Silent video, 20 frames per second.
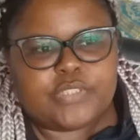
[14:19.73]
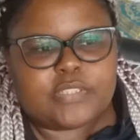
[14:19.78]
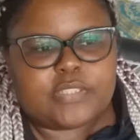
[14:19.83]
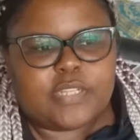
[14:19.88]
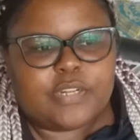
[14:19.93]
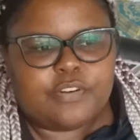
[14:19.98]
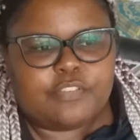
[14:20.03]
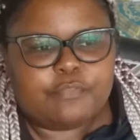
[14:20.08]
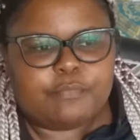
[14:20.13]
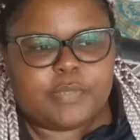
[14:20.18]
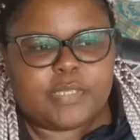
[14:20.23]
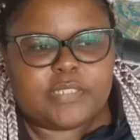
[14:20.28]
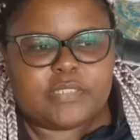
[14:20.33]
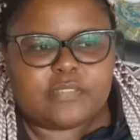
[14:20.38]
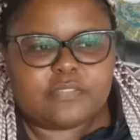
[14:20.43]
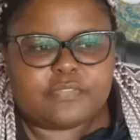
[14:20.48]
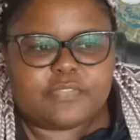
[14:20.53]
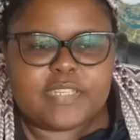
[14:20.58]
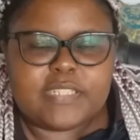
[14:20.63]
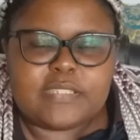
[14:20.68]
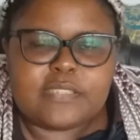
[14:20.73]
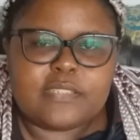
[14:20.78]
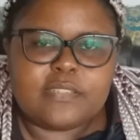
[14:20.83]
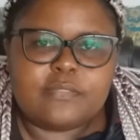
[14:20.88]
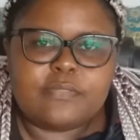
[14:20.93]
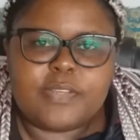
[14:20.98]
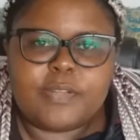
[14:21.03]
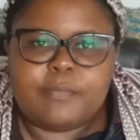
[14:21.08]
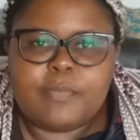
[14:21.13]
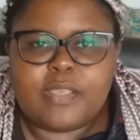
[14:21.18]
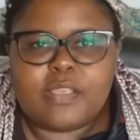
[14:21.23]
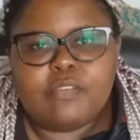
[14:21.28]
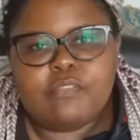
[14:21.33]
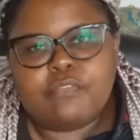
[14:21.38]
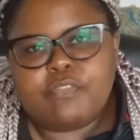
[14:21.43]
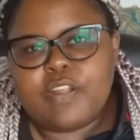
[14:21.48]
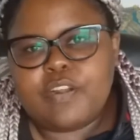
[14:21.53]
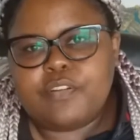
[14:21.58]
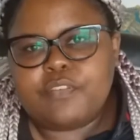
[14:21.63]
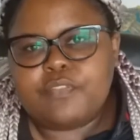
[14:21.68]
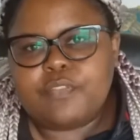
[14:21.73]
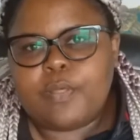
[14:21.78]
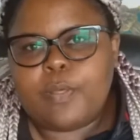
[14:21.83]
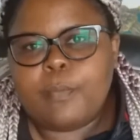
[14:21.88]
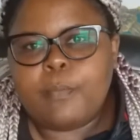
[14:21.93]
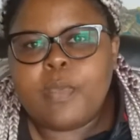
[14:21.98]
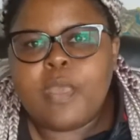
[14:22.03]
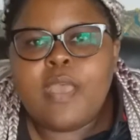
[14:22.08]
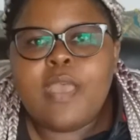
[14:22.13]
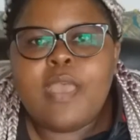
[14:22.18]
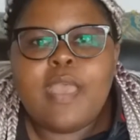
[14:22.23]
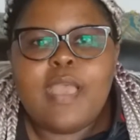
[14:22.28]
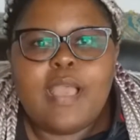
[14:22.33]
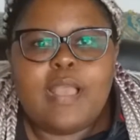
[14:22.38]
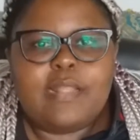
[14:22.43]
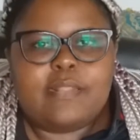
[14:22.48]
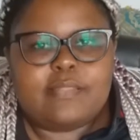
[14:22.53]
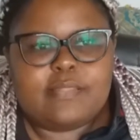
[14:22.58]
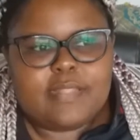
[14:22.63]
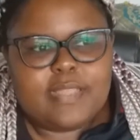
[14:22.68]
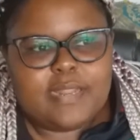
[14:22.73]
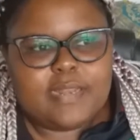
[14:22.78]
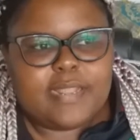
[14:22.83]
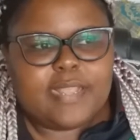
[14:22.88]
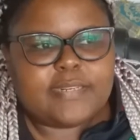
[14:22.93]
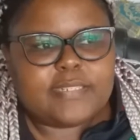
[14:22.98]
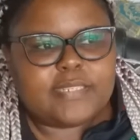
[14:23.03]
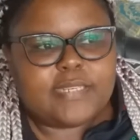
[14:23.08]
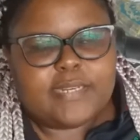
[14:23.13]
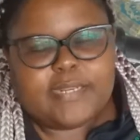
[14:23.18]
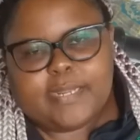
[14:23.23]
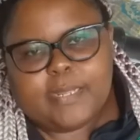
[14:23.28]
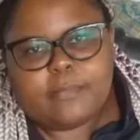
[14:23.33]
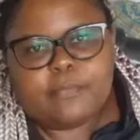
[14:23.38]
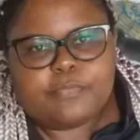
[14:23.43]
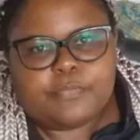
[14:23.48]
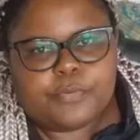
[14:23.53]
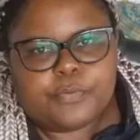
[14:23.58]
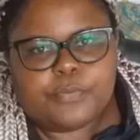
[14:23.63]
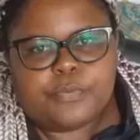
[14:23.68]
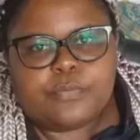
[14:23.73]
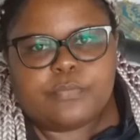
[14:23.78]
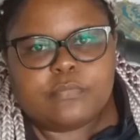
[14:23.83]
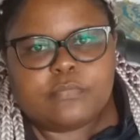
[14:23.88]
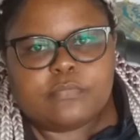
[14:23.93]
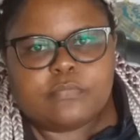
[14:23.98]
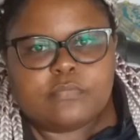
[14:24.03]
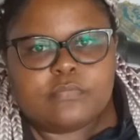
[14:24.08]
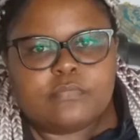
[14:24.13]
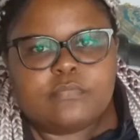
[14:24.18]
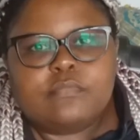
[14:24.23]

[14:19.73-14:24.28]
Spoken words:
instead of being defensive and making fun of them and then acting a damn fool.